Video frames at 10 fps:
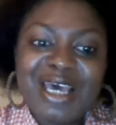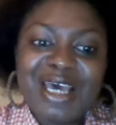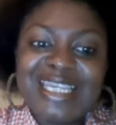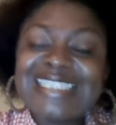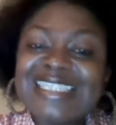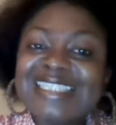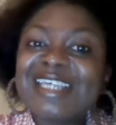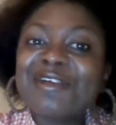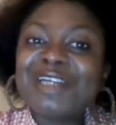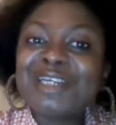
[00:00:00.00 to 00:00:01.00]

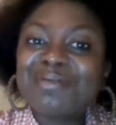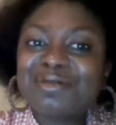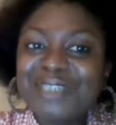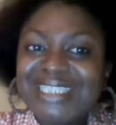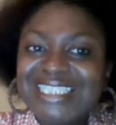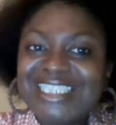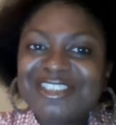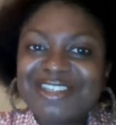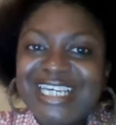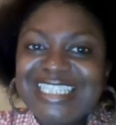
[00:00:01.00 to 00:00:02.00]
necessarily pretty
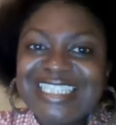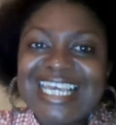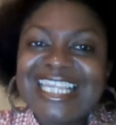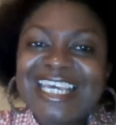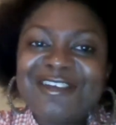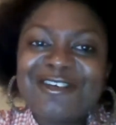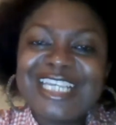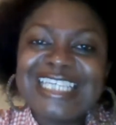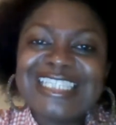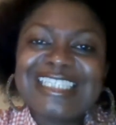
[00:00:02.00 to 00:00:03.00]
traits, and they're not
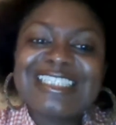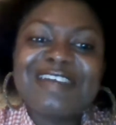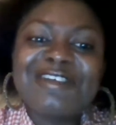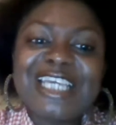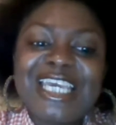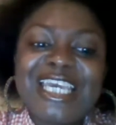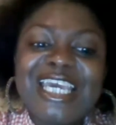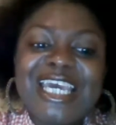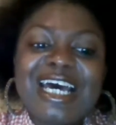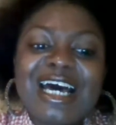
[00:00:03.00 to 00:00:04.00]
necessarily